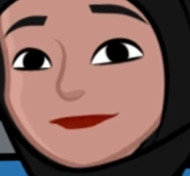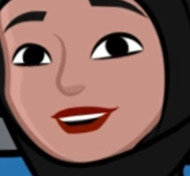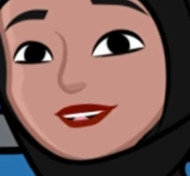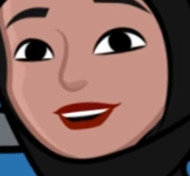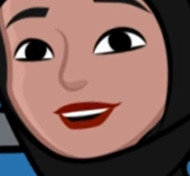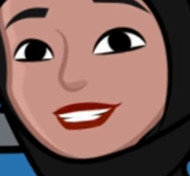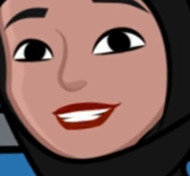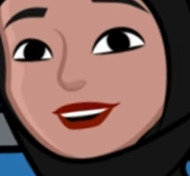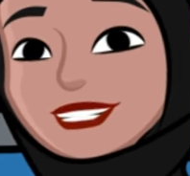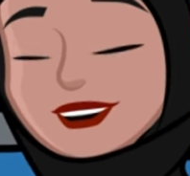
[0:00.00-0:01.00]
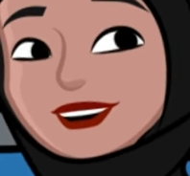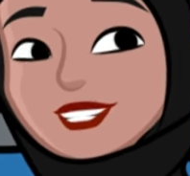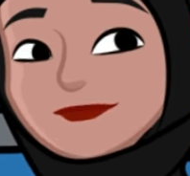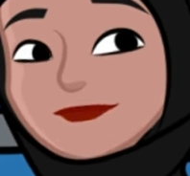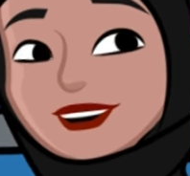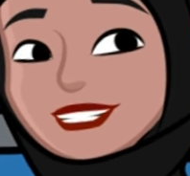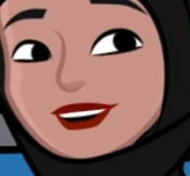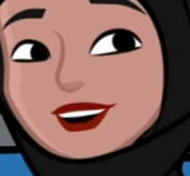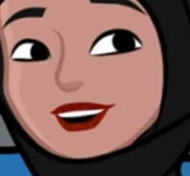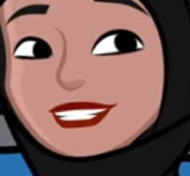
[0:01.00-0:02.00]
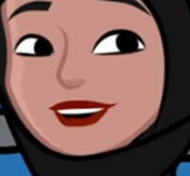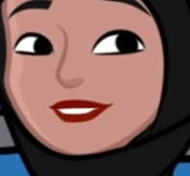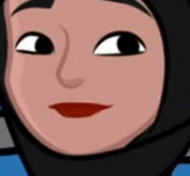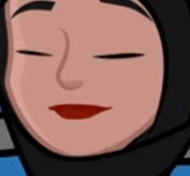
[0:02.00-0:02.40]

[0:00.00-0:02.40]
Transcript: method is interesting and interactive